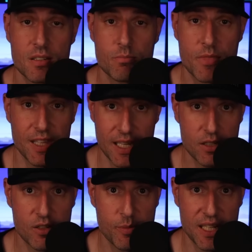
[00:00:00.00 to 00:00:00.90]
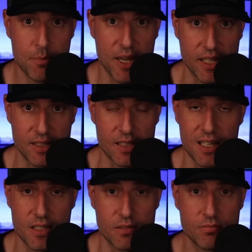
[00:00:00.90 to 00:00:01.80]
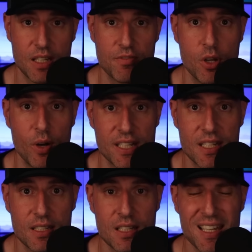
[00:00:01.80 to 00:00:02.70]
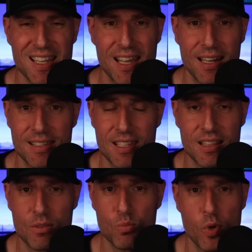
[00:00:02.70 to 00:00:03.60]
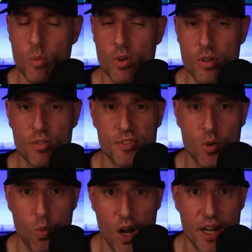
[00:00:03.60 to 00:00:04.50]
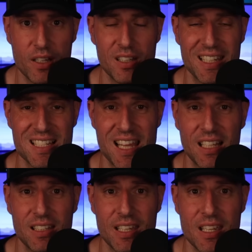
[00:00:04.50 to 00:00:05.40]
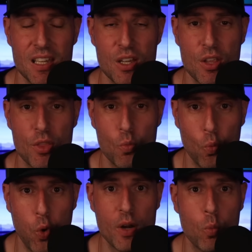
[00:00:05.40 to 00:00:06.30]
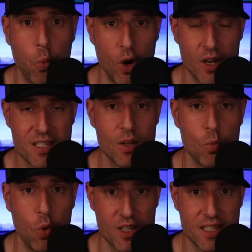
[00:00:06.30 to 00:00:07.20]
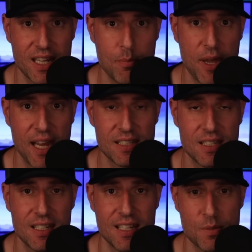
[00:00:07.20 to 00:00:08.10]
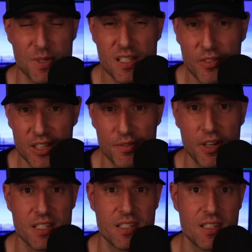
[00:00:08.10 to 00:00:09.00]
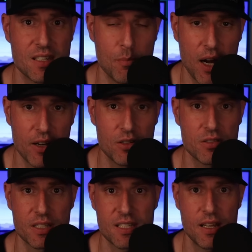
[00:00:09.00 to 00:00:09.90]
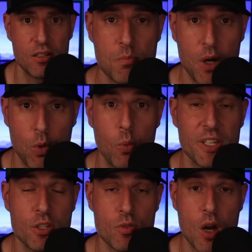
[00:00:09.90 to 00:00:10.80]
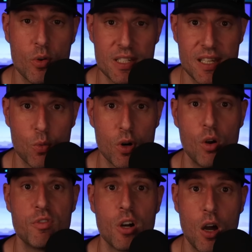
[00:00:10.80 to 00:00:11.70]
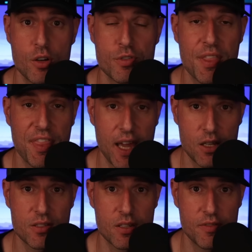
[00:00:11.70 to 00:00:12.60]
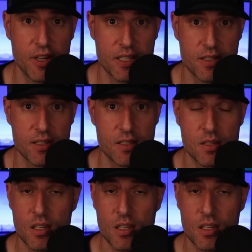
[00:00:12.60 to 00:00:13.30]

they could have been impacted. I have no idea. And I think we won't know for a while exactly what was and wasn't impacted and specific devices and models, etc. But what we do know is there were over 100,000 devices.